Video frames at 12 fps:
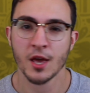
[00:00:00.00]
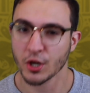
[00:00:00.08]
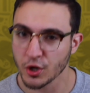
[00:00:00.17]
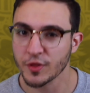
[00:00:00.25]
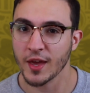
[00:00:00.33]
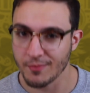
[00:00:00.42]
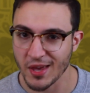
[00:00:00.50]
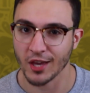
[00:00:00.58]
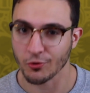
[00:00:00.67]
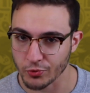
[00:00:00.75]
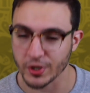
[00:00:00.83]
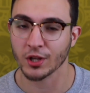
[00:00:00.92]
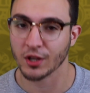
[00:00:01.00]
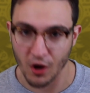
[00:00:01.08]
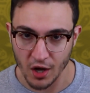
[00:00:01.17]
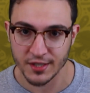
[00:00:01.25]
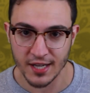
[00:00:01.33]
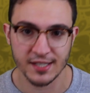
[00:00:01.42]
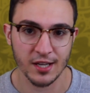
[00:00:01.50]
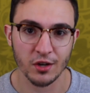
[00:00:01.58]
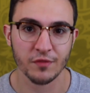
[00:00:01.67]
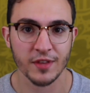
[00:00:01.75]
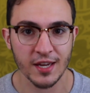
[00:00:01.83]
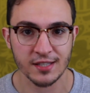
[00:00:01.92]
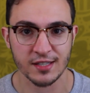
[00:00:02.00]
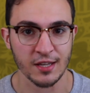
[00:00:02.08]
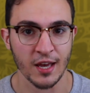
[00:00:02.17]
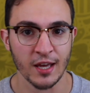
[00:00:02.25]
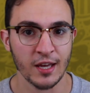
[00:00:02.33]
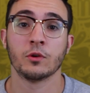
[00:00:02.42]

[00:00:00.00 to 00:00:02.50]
Could they make a real contest out of this?